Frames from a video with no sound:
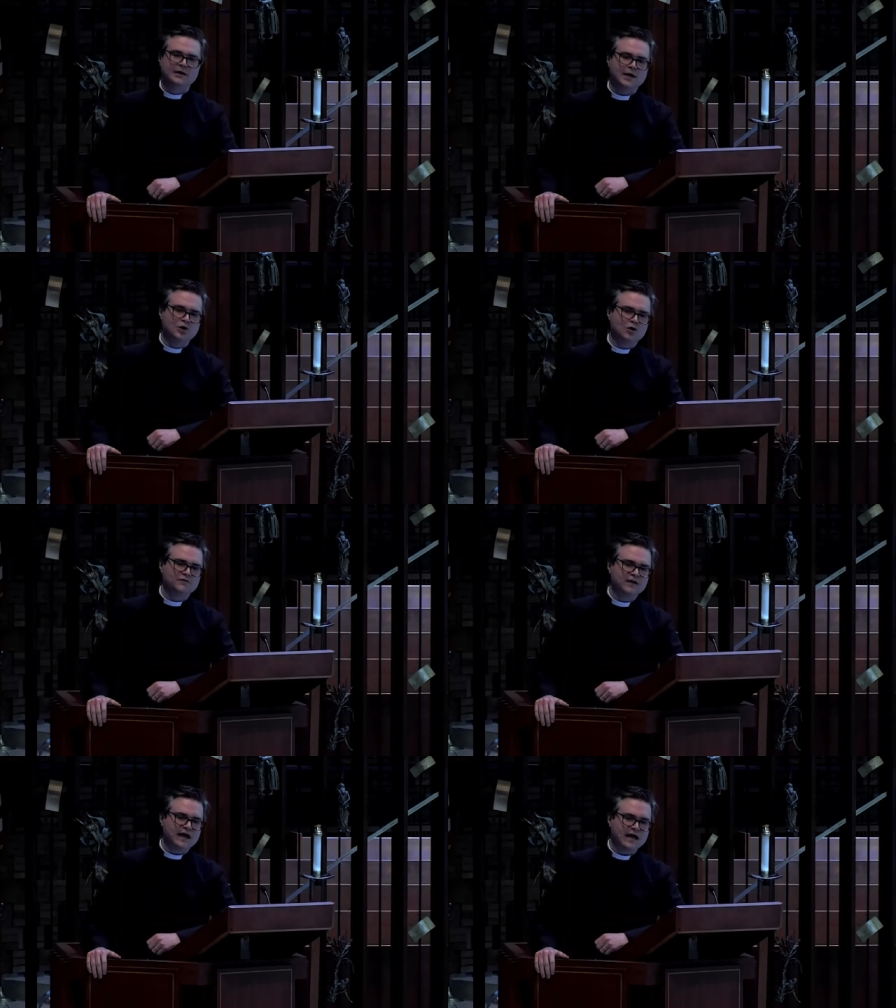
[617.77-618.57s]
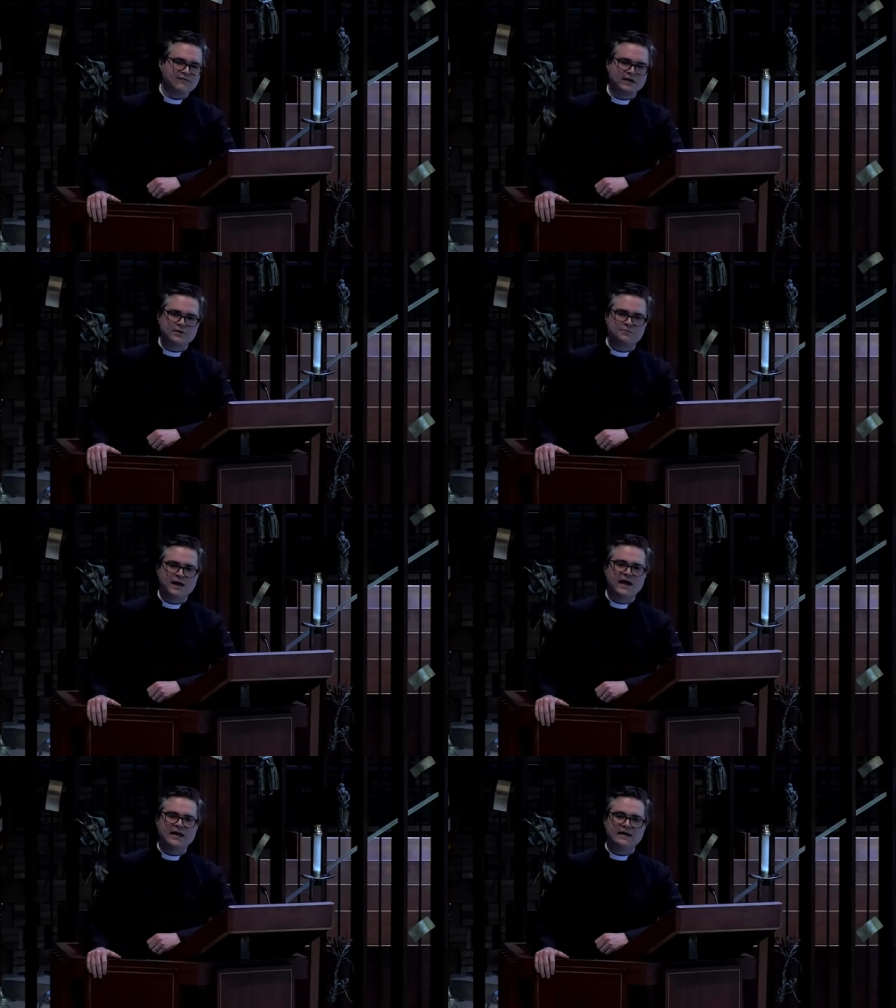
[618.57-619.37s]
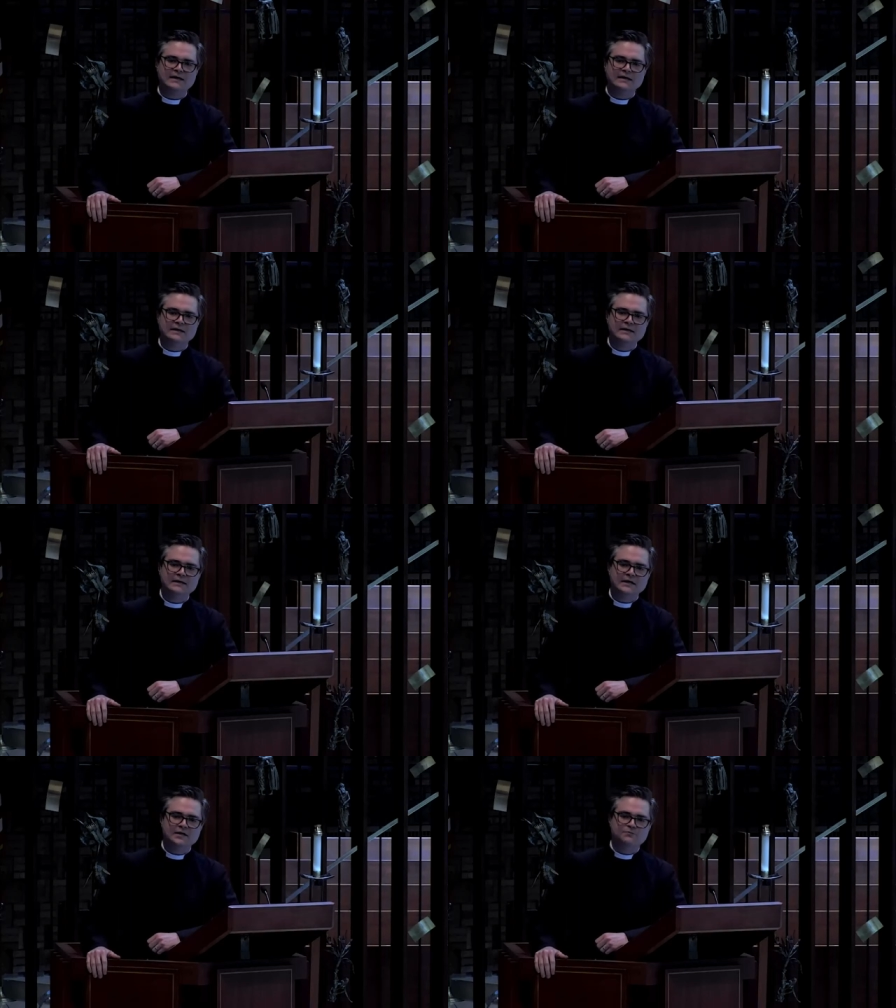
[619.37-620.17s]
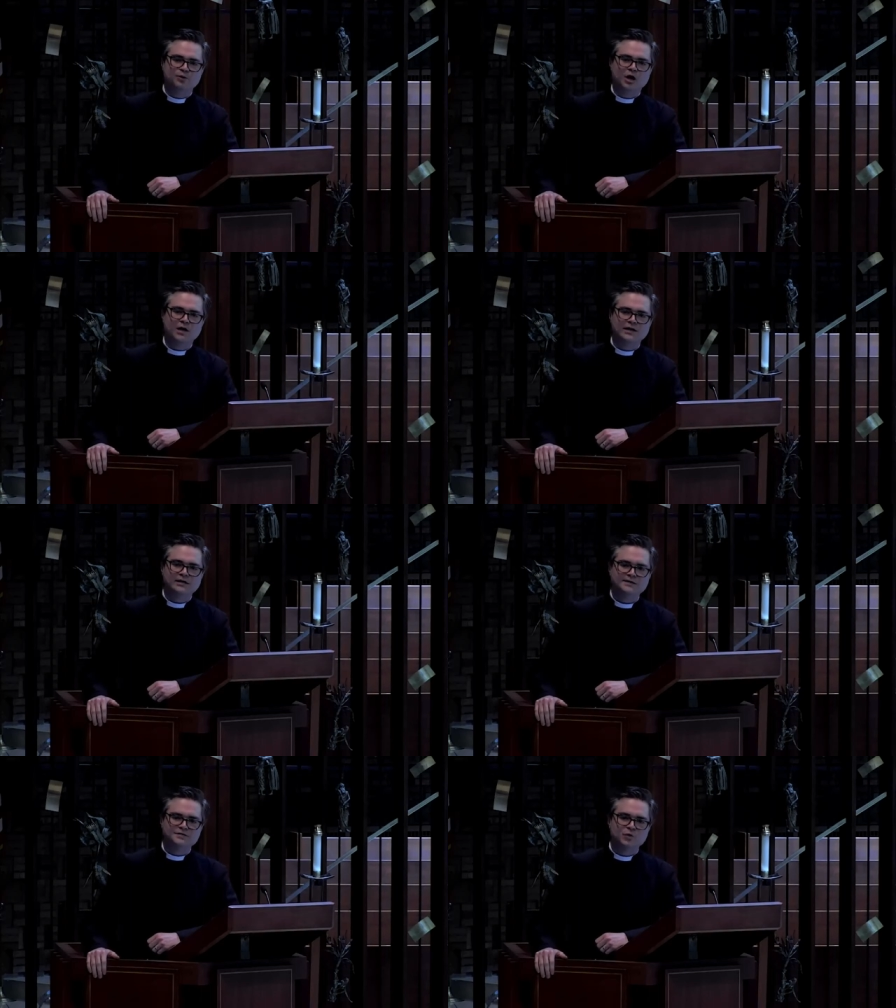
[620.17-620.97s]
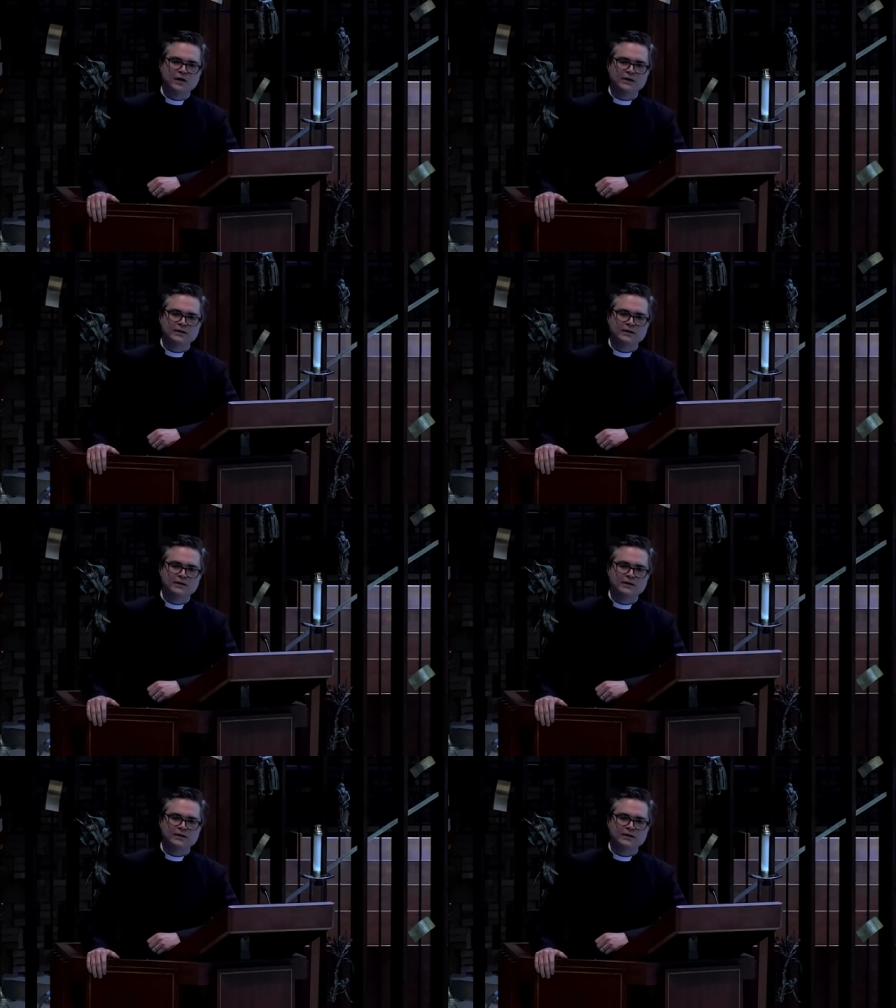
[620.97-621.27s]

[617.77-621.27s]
and all of the havoc and pain it brought in its wake.